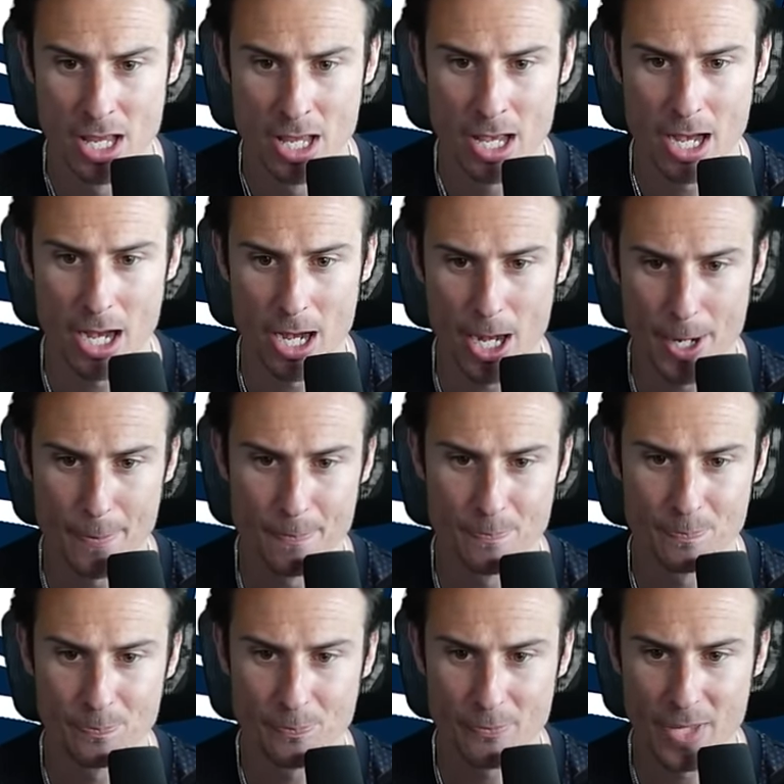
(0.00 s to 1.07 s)
And
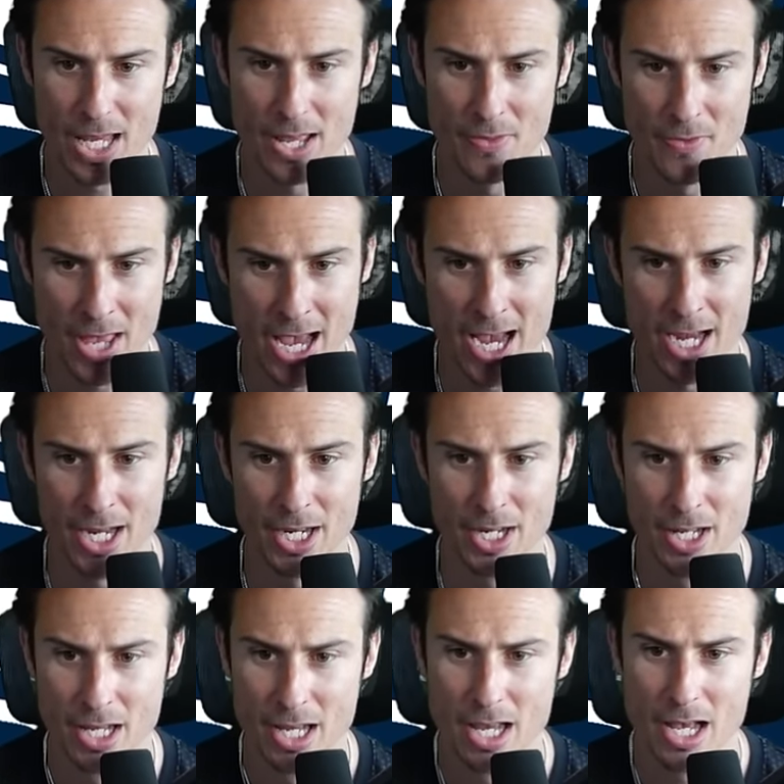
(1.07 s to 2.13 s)
then
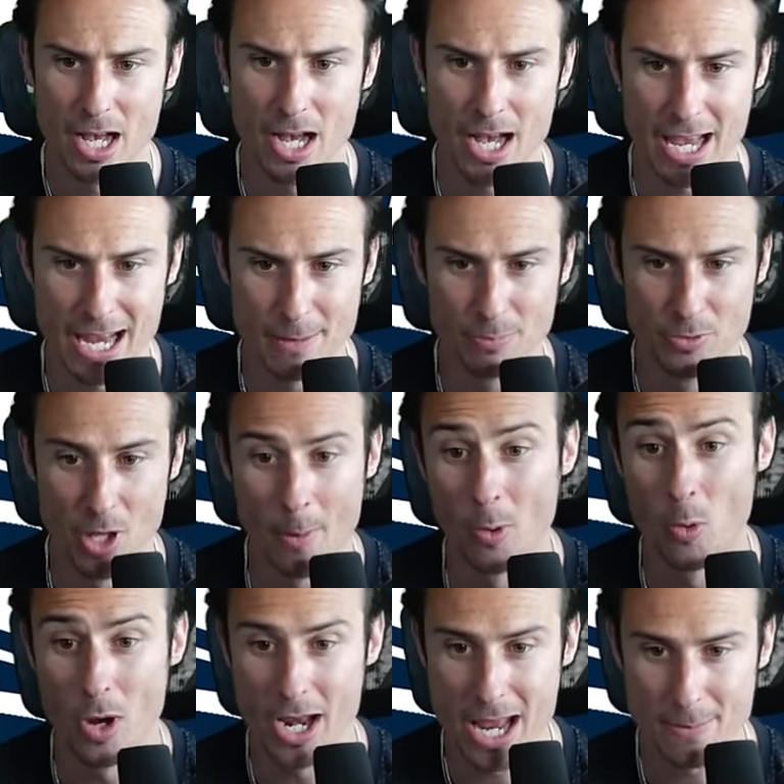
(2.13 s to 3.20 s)
number
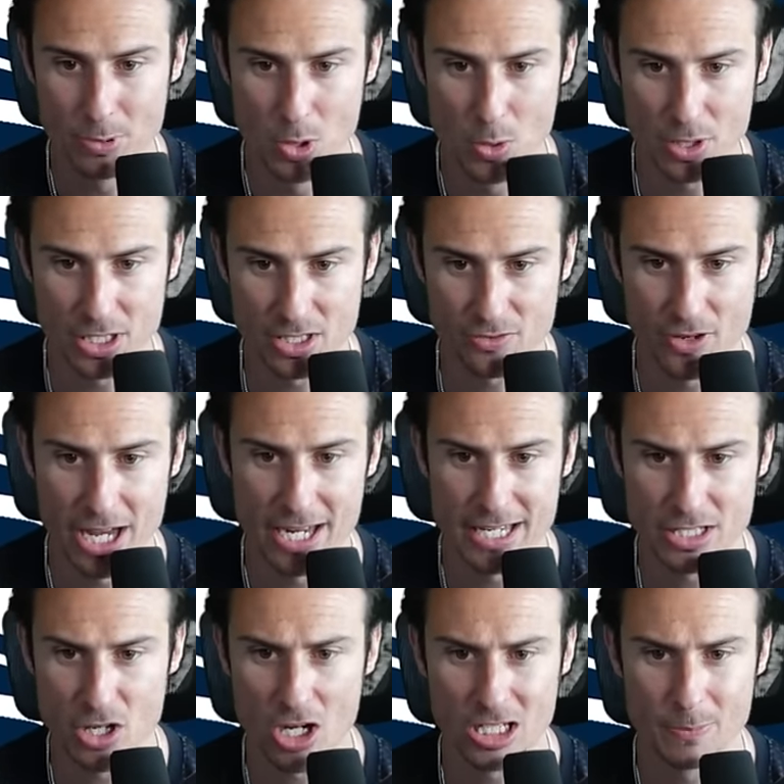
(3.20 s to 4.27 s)
one Abe Lucas fan, he
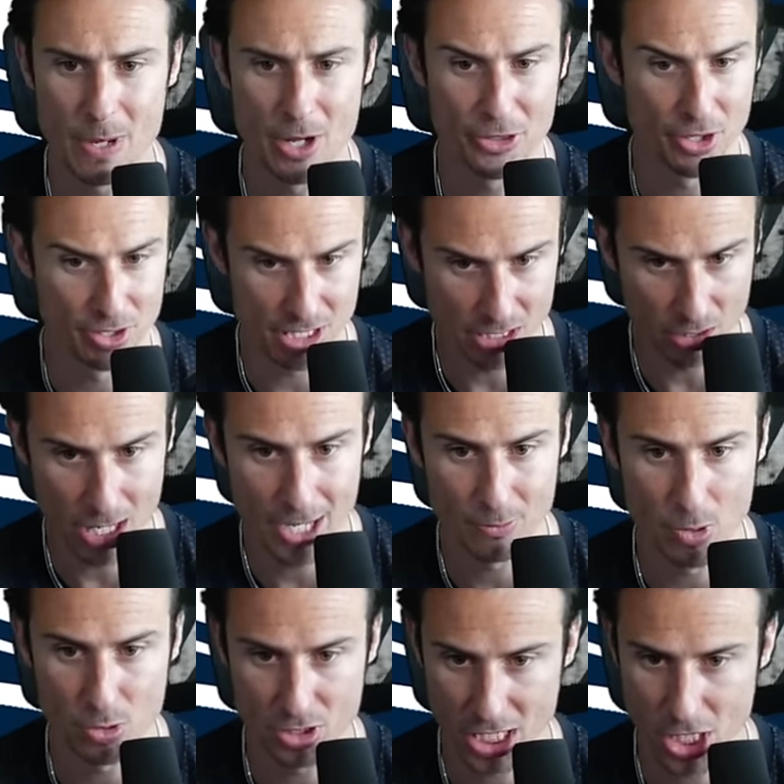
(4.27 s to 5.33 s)
talked about the D-line
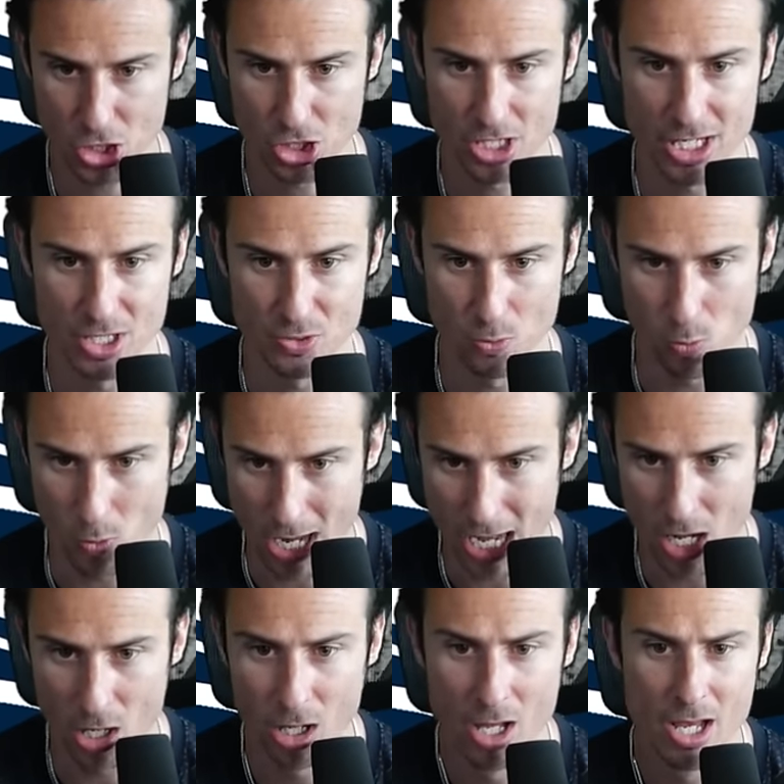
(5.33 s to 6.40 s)
rotation as
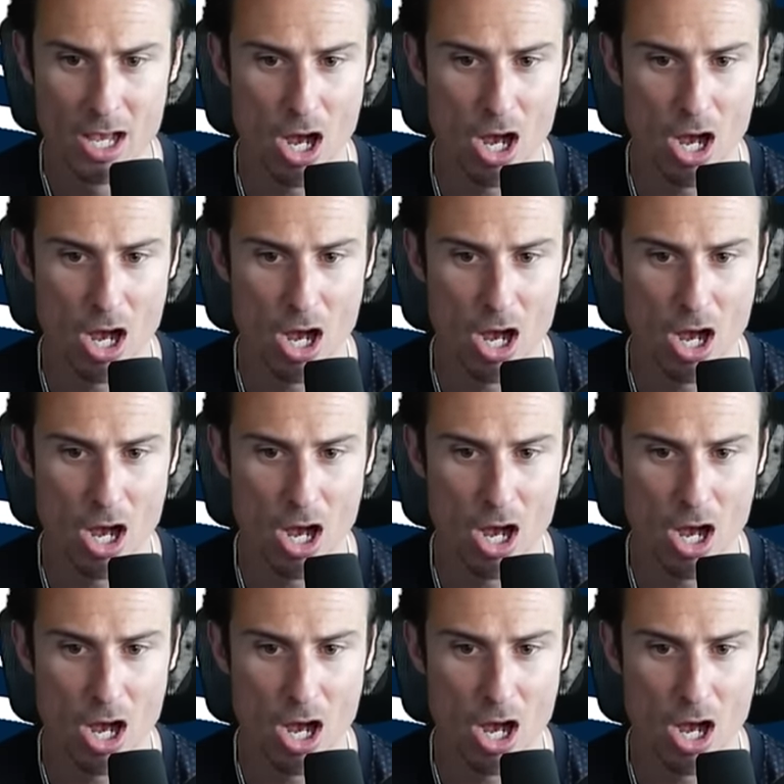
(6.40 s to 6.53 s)
well.